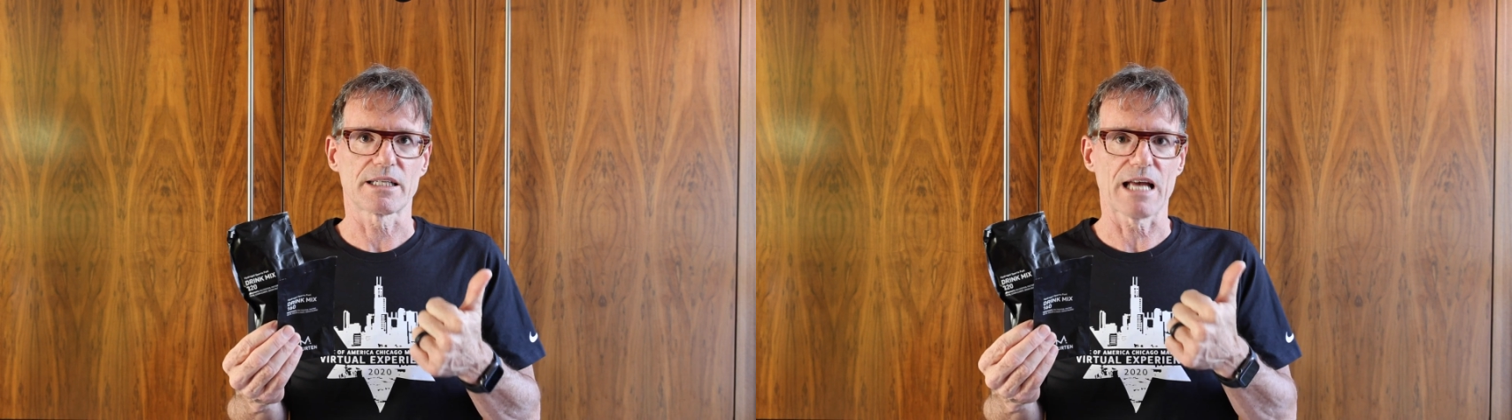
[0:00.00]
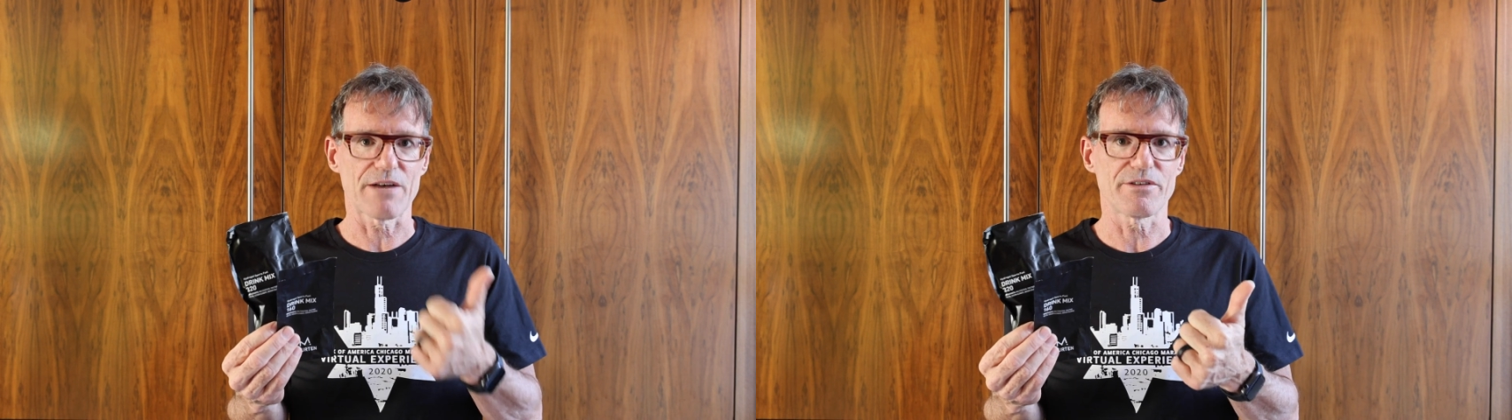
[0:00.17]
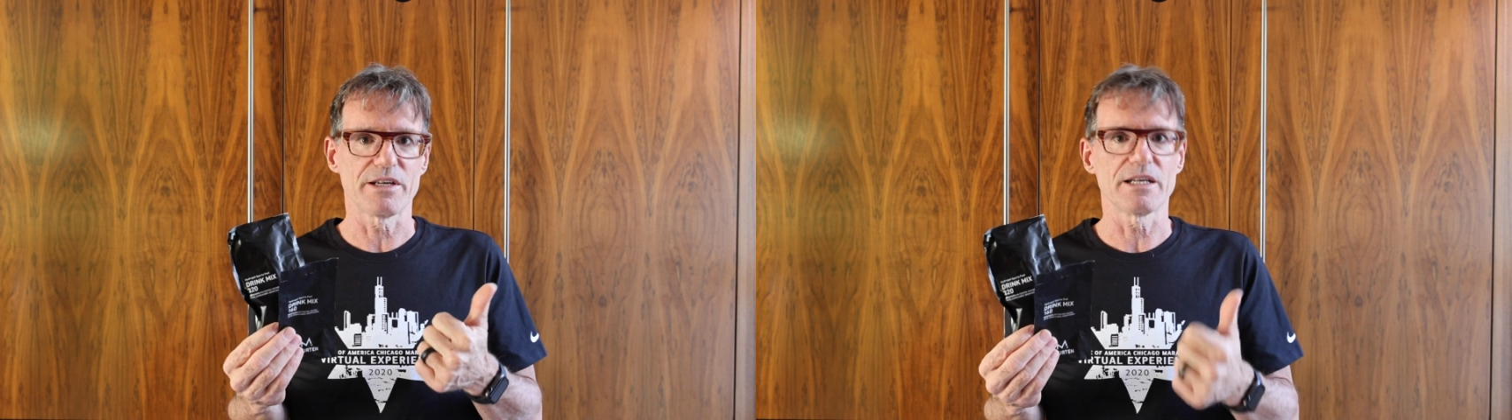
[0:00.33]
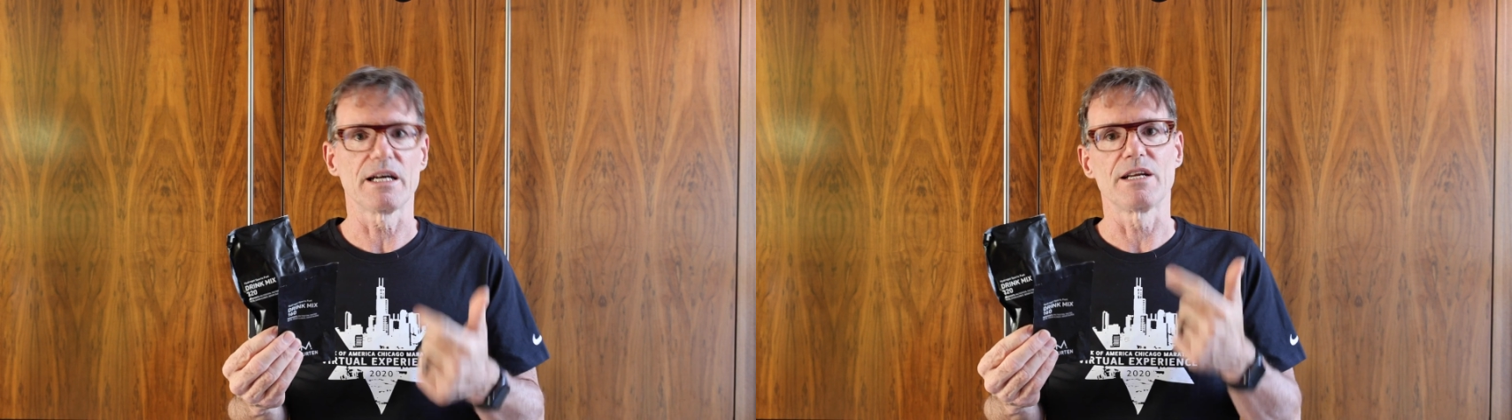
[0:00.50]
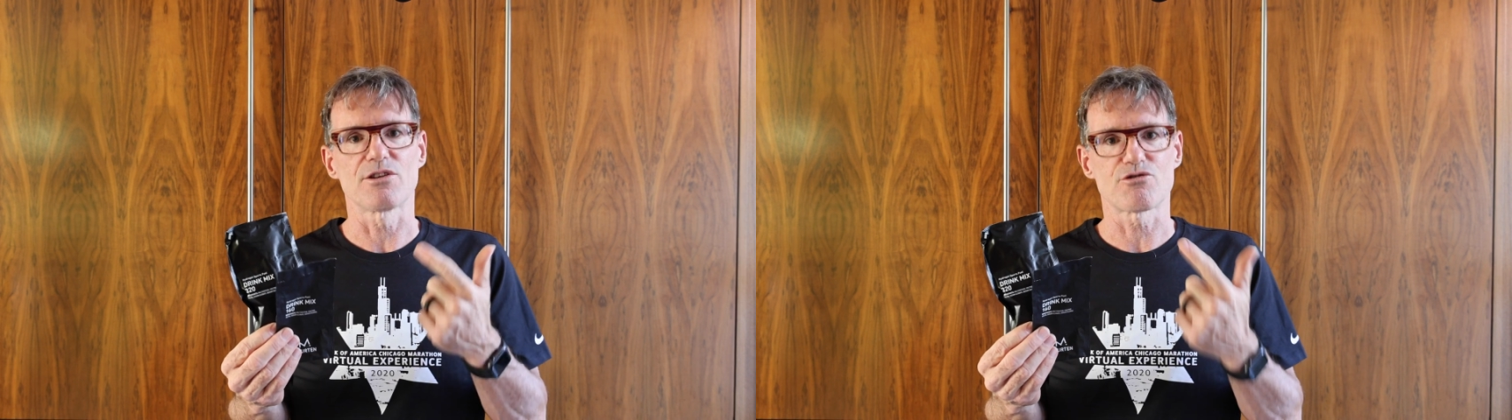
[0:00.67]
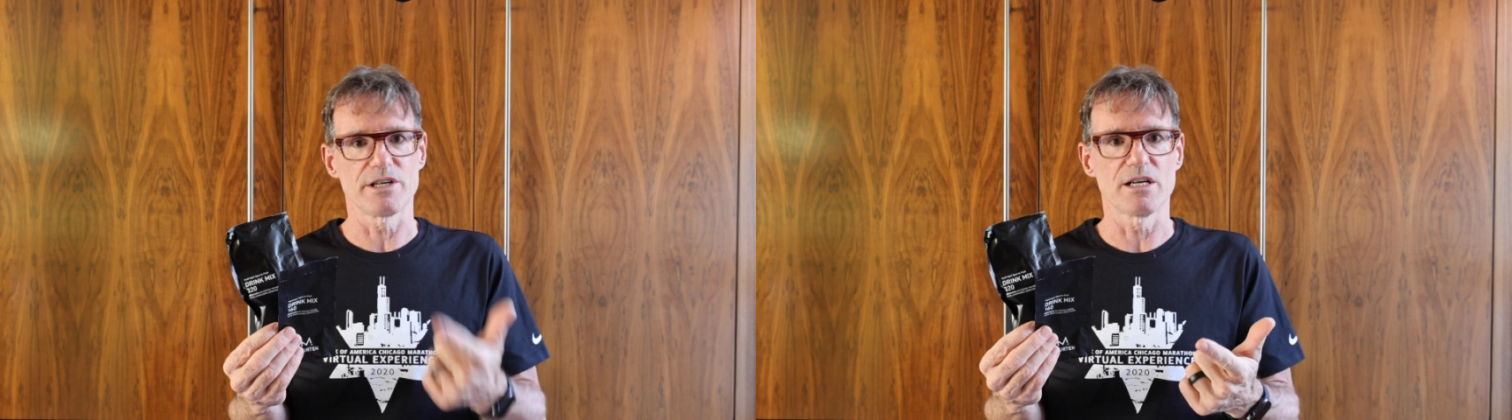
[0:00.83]
caffeine
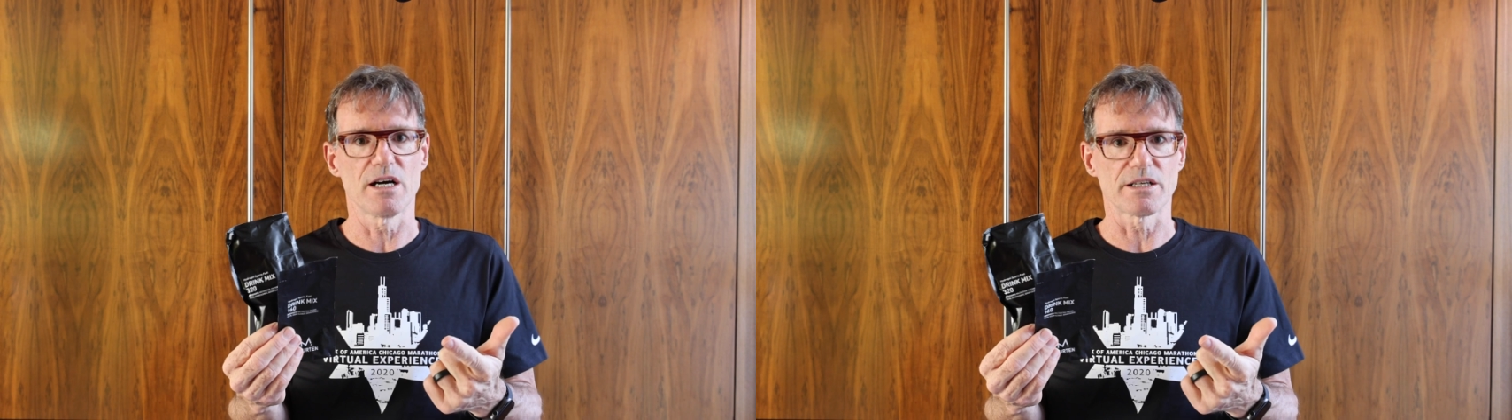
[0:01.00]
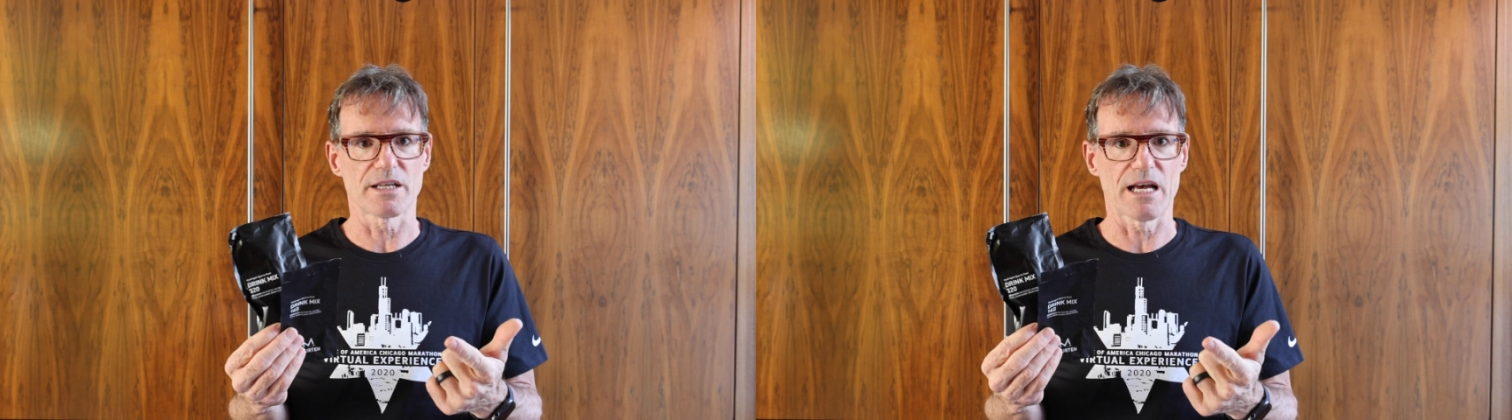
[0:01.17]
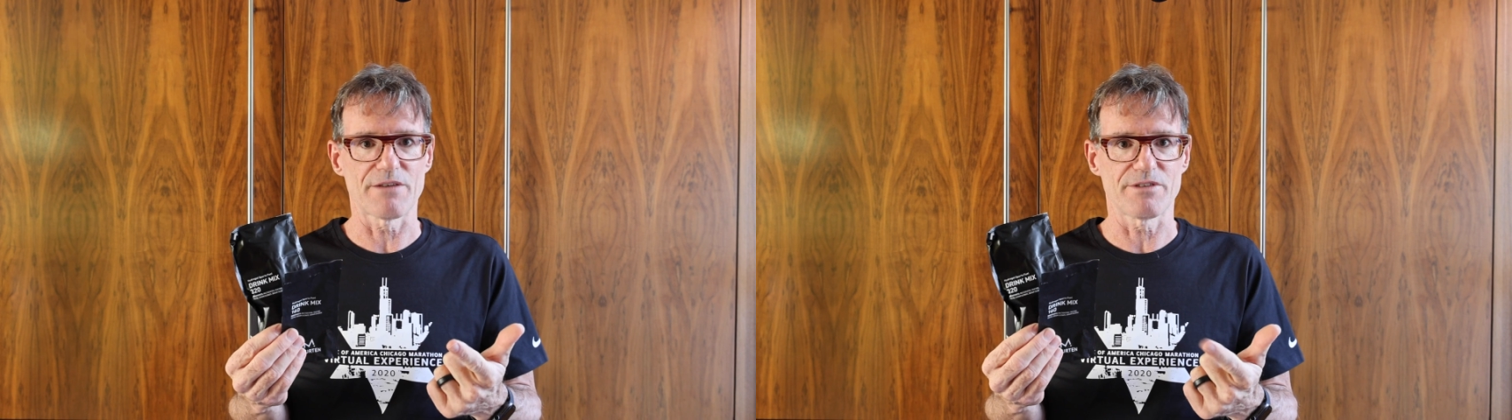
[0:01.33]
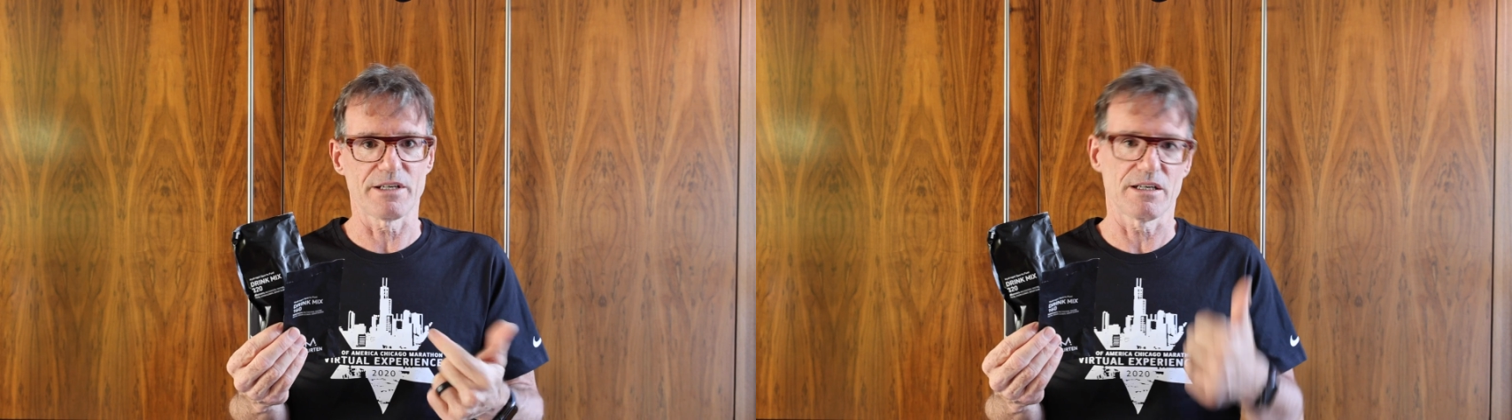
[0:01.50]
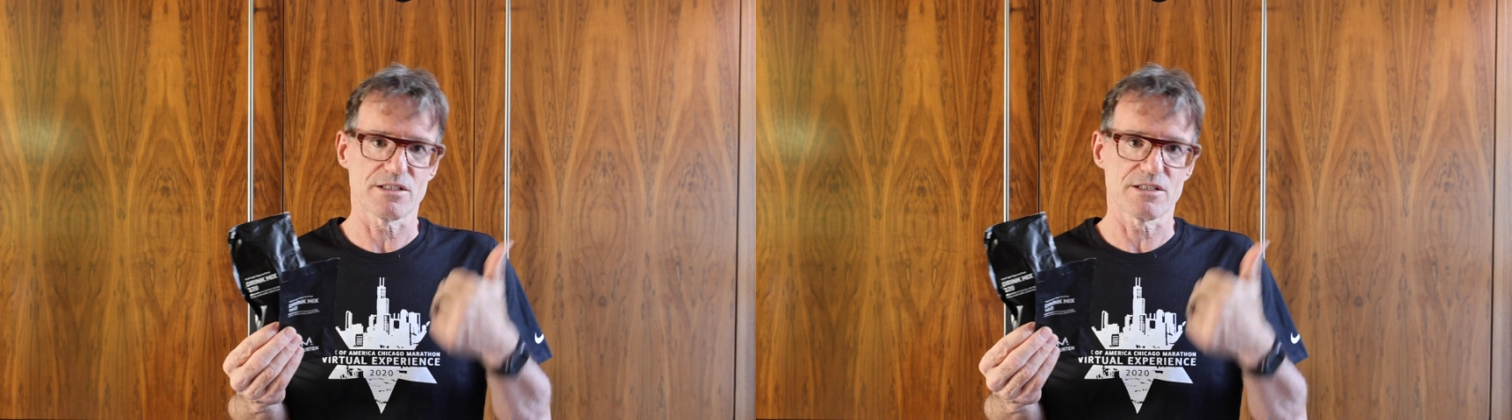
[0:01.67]
and 3 non-caffeine.